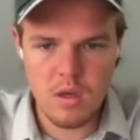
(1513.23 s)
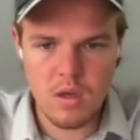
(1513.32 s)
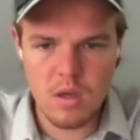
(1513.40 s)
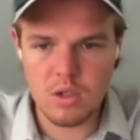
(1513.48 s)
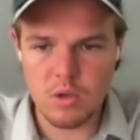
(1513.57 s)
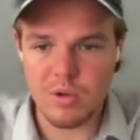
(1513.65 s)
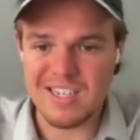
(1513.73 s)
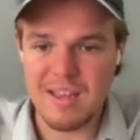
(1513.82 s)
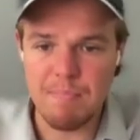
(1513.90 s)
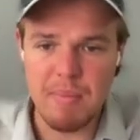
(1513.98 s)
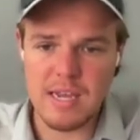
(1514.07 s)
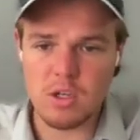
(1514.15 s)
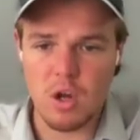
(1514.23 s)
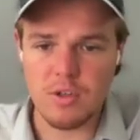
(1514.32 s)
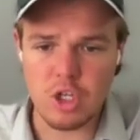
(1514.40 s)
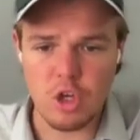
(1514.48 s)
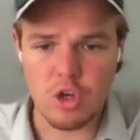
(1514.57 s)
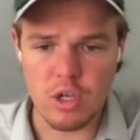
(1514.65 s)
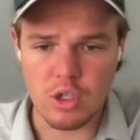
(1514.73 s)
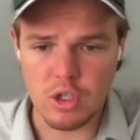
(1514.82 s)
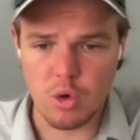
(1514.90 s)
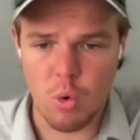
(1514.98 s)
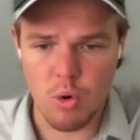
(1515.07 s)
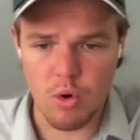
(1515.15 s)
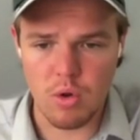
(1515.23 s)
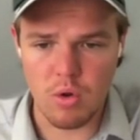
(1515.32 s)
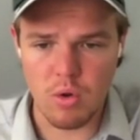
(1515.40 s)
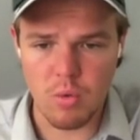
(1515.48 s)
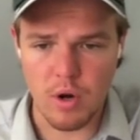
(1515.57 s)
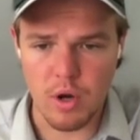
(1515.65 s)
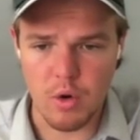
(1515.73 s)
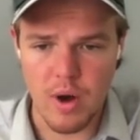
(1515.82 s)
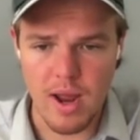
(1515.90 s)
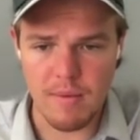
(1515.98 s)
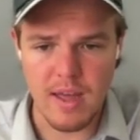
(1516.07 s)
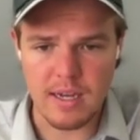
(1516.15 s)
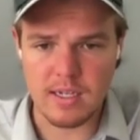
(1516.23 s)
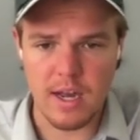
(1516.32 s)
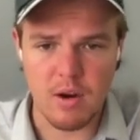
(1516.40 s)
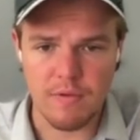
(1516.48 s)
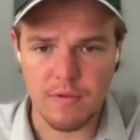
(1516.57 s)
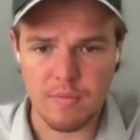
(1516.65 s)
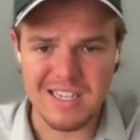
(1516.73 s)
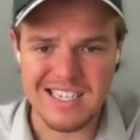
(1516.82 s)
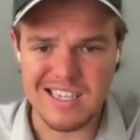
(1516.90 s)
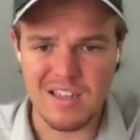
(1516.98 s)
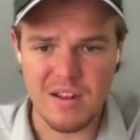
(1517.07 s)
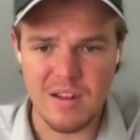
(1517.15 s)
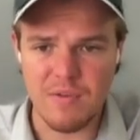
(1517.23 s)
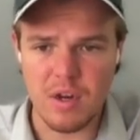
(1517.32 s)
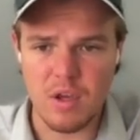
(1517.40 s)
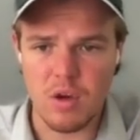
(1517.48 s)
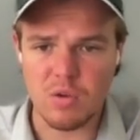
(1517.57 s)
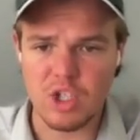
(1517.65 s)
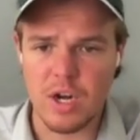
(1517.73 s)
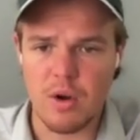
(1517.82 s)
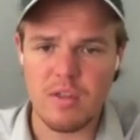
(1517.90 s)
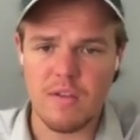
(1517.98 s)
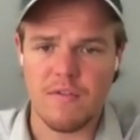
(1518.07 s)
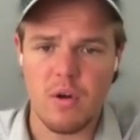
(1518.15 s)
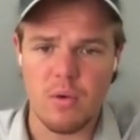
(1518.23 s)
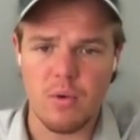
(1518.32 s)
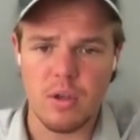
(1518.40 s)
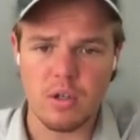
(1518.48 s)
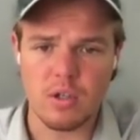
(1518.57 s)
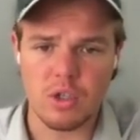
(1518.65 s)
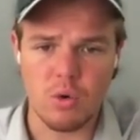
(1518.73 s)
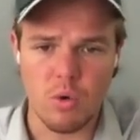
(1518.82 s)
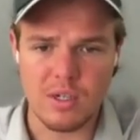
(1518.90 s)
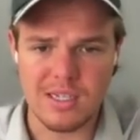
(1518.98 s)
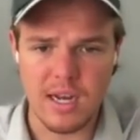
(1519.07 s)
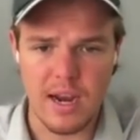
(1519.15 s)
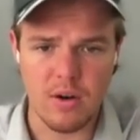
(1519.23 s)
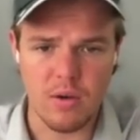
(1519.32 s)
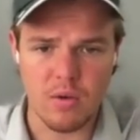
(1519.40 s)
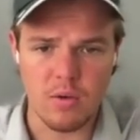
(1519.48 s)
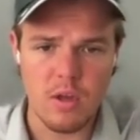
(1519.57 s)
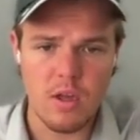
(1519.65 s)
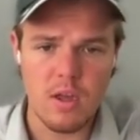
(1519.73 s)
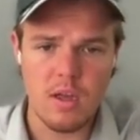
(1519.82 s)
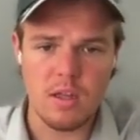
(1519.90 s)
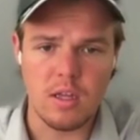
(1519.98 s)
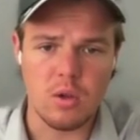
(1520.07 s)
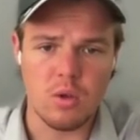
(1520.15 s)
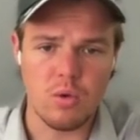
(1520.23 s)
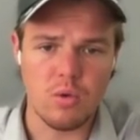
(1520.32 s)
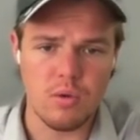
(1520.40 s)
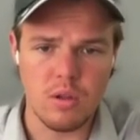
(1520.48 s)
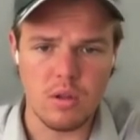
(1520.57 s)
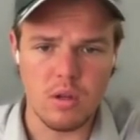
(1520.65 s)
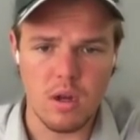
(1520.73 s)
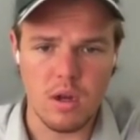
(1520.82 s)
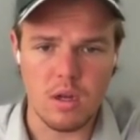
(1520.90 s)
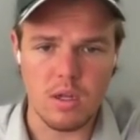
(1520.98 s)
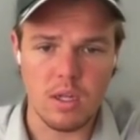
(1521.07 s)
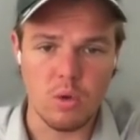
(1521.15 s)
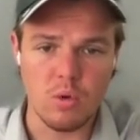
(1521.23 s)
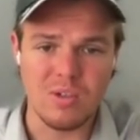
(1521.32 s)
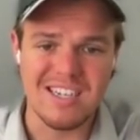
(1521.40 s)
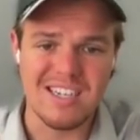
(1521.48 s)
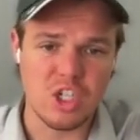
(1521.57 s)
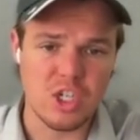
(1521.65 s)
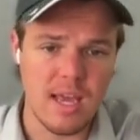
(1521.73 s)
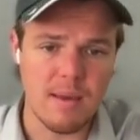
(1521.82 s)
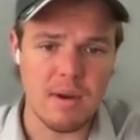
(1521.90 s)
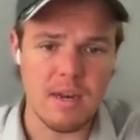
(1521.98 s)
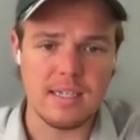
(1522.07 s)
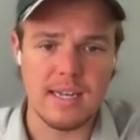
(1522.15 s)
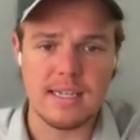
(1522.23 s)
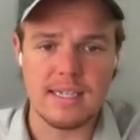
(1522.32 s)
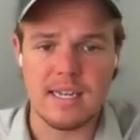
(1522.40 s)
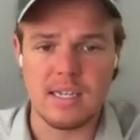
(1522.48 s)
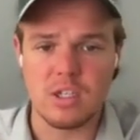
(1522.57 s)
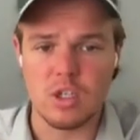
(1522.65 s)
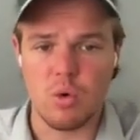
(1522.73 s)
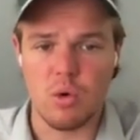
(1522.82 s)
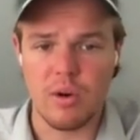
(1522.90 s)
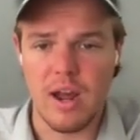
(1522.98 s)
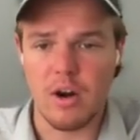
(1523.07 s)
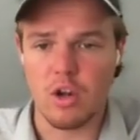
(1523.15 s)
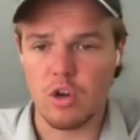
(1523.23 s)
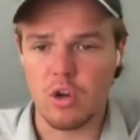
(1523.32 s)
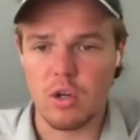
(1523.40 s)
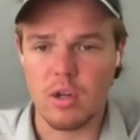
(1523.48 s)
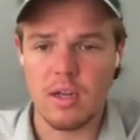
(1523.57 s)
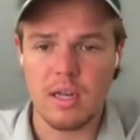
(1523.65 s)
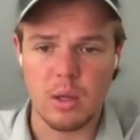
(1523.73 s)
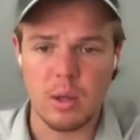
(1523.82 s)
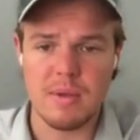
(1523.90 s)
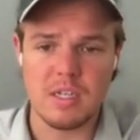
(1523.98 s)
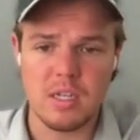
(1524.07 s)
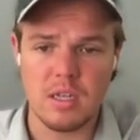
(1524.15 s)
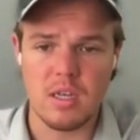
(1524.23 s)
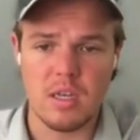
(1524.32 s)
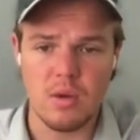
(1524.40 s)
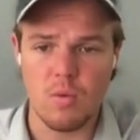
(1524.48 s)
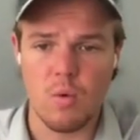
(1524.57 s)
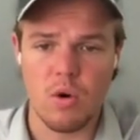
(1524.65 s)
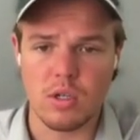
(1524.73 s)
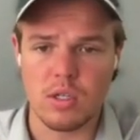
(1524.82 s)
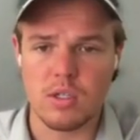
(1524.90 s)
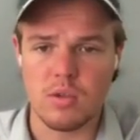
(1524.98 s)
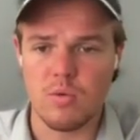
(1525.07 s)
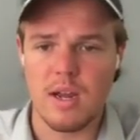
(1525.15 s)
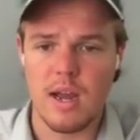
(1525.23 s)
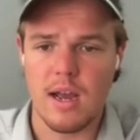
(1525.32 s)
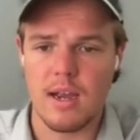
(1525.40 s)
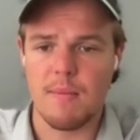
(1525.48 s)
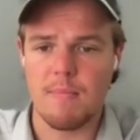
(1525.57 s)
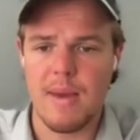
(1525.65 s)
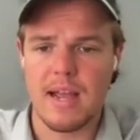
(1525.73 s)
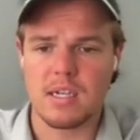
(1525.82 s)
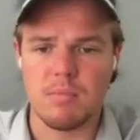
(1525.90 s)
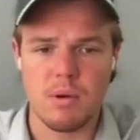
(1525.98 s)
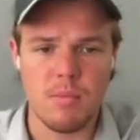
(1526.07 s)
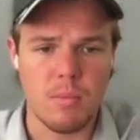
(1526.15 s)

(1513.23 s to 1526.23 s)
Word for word: So we're gonna say, based on this cooking tutorial, we're gonna grab that title from the Synthesia video, generate the following short's title, include uh, includes the dish name in it, and says tutorial on how to cook, limit the words to nine maximum.